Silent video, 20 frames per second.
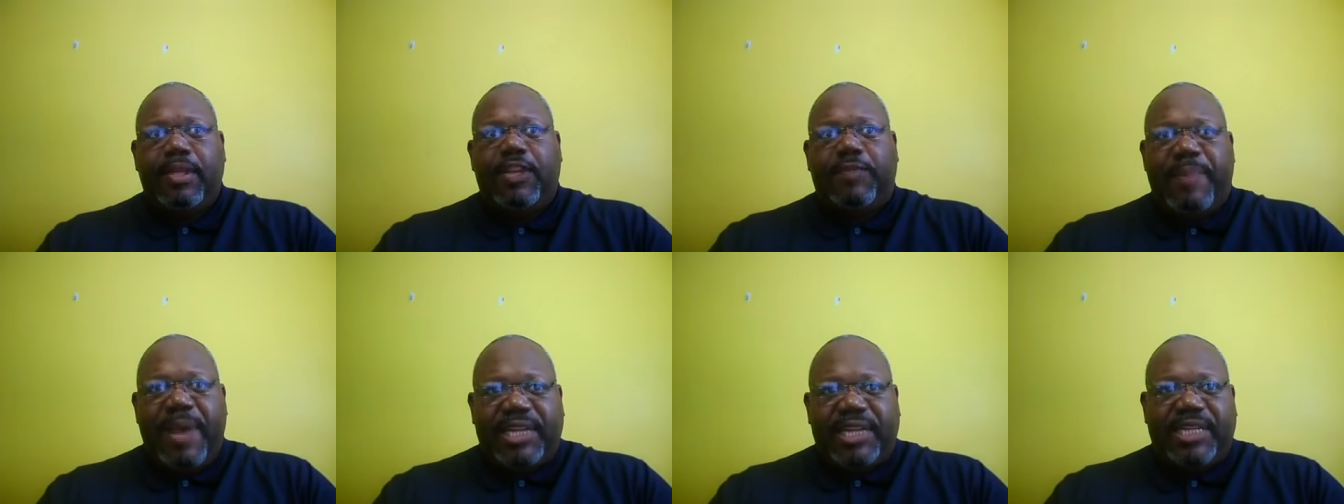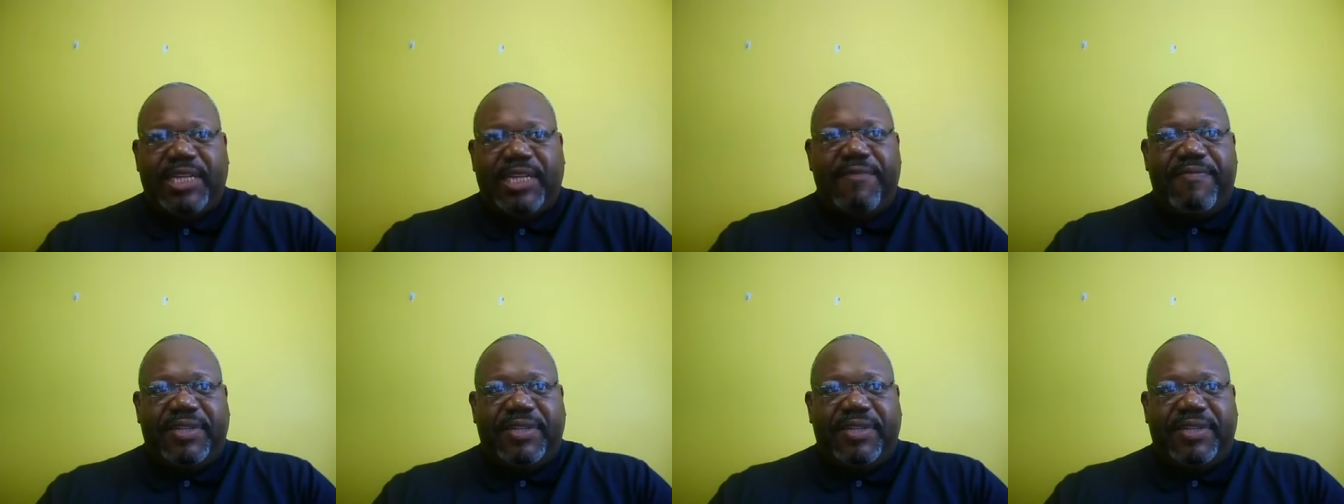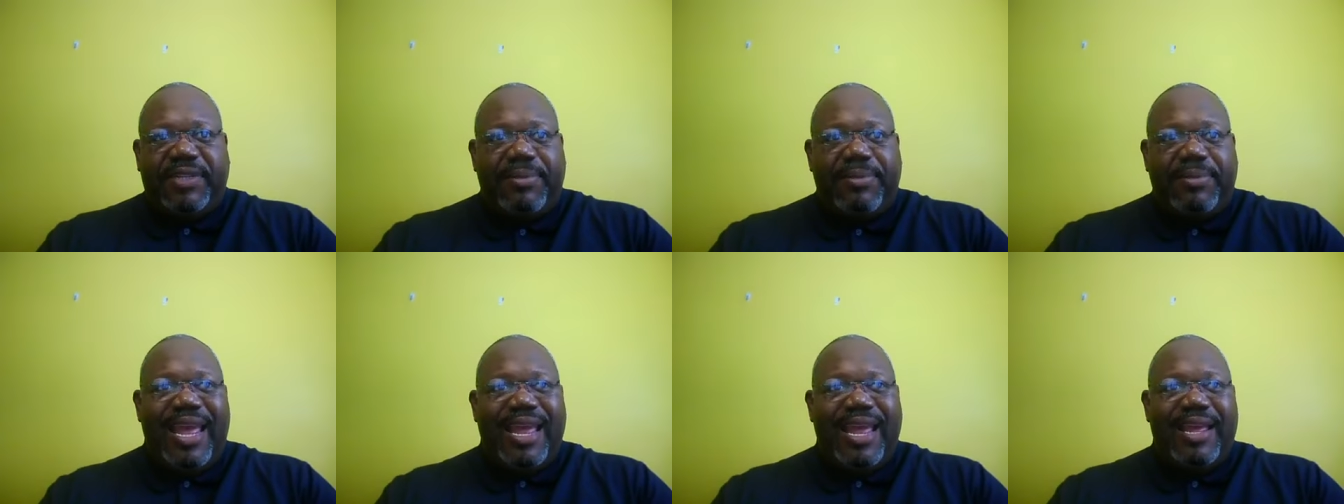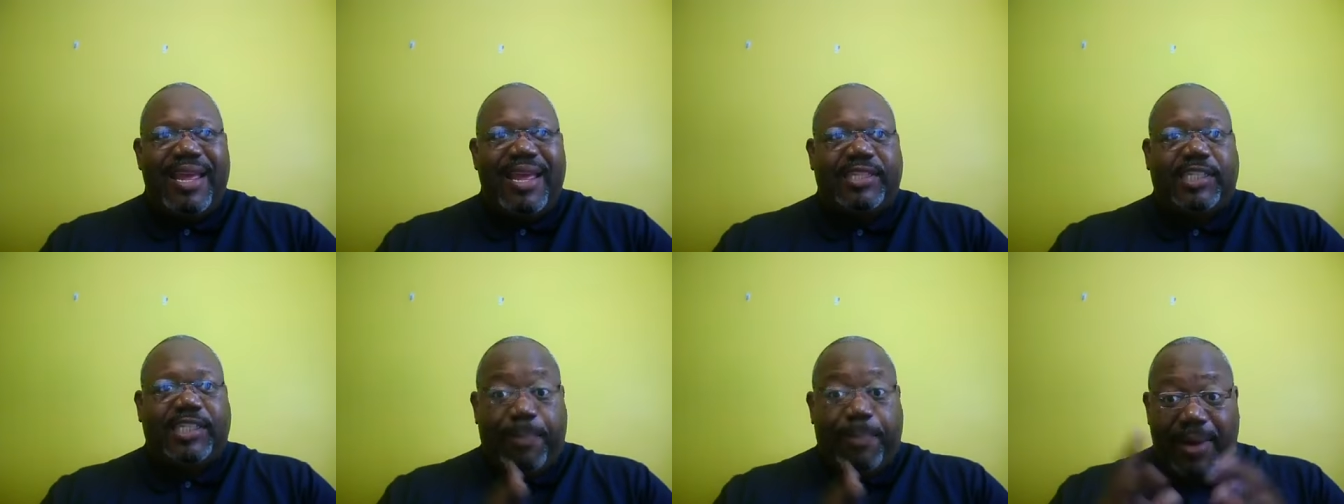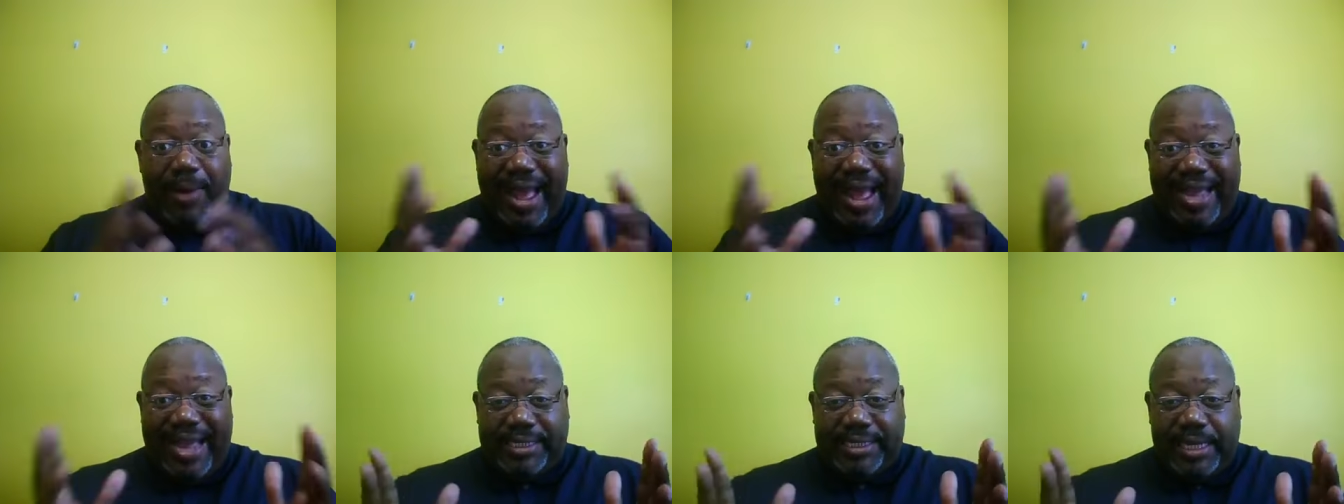Especially if it's something that is
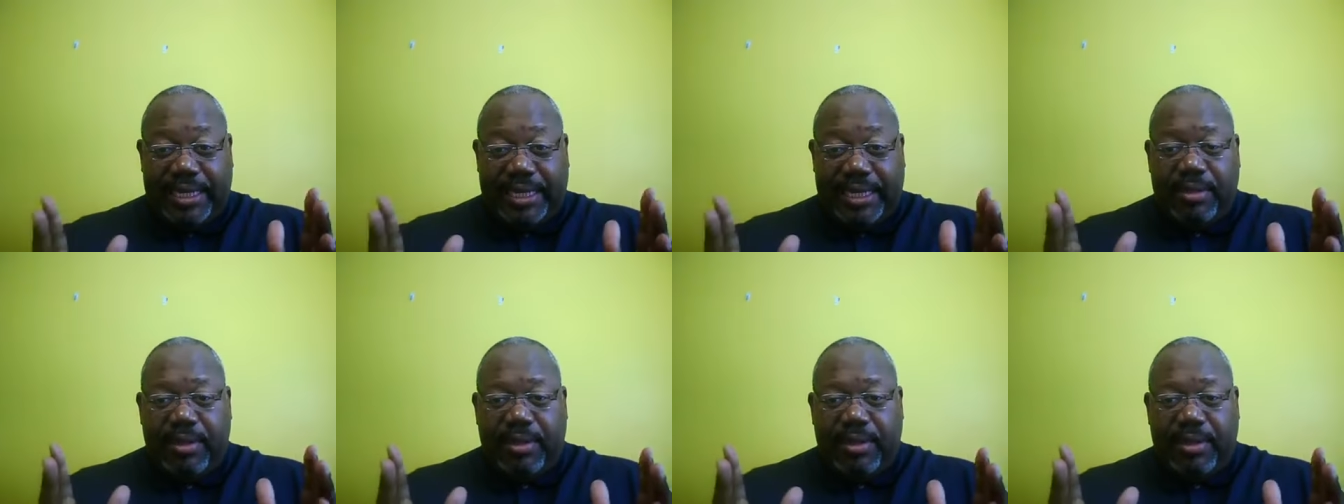surprising